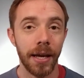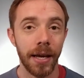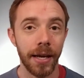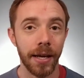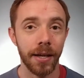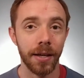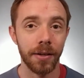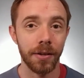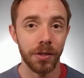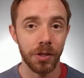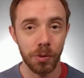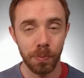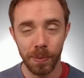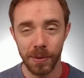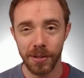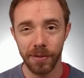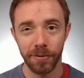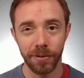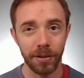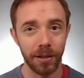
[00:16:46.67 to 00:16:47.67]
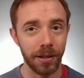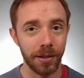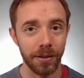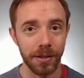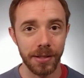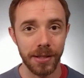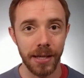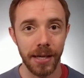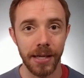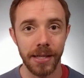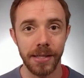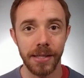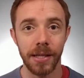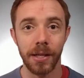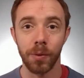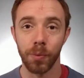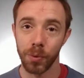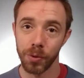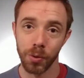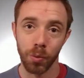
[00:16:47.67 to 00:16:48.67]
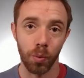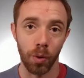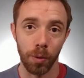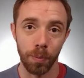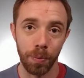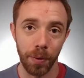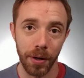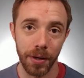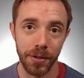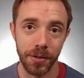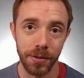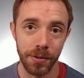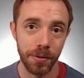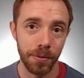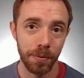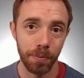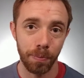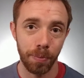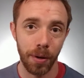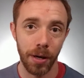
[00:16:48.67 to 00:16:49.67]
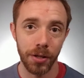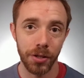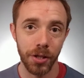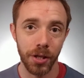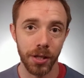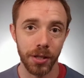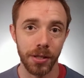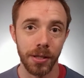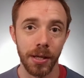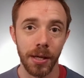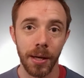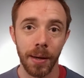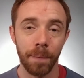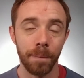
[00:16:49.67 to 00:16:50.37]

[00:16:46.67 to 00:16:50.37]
And specifically in this case, it was a WordPress project.